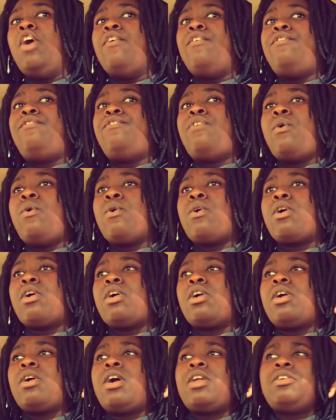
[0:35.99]

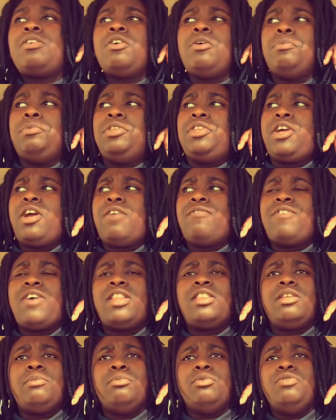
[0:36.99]
for, I don't know, but they
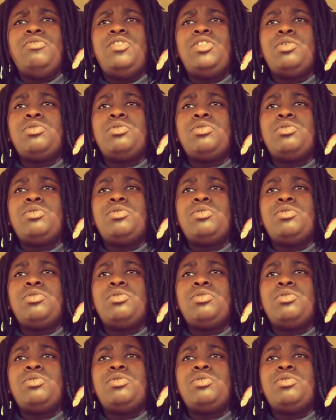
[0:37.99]
finally moved it.